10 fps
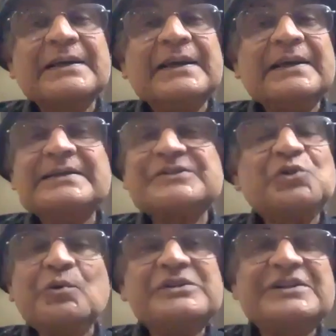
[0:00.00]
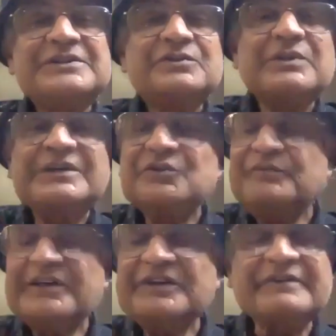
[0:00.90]
It is so easy to
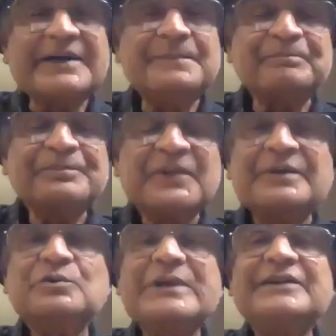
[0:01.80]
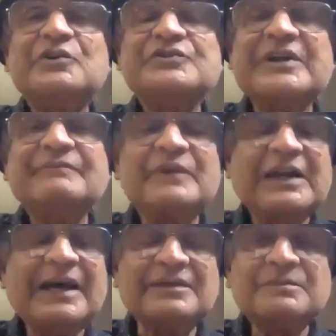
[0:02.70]
verify. You tell yourself a
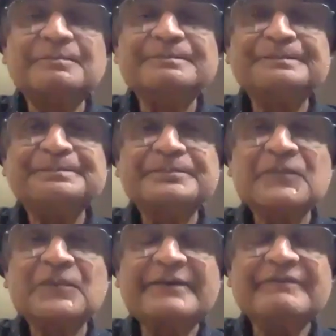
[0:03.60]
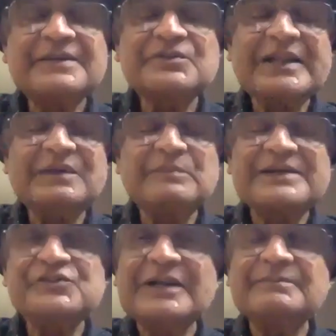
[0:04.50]
lie. If I tell
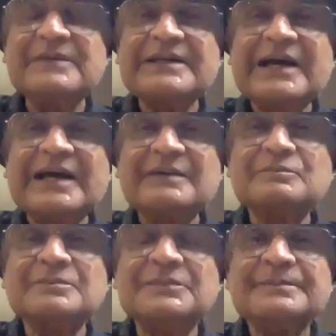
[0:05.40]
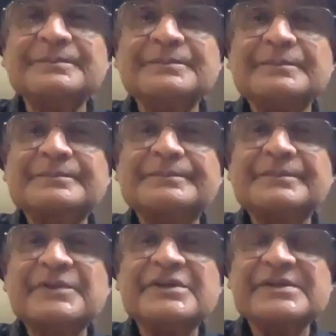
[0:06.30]
myself that I'm
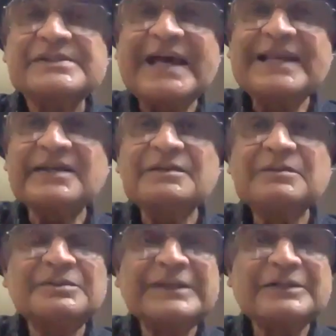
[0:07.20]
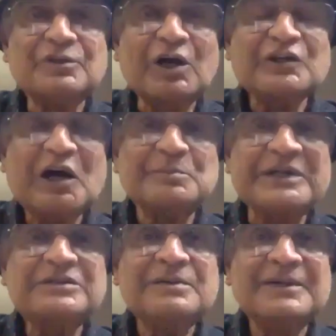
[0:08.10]
Sally, not
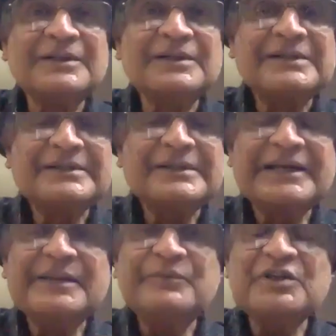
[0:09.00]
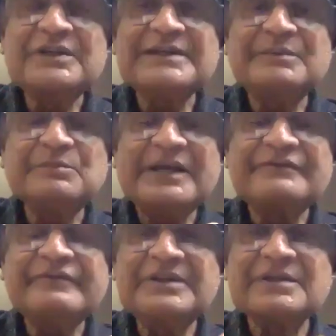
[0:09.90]
Amit, then immediately my
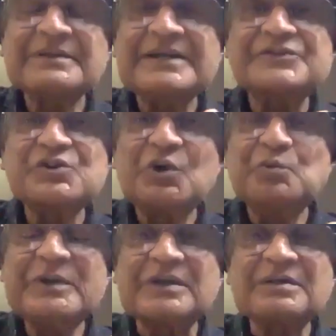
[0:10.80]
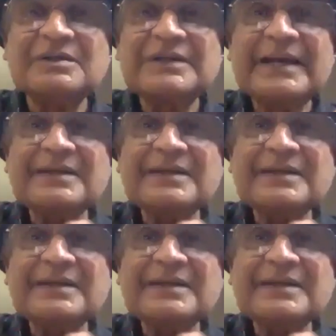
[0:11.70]
finger gets so weak, I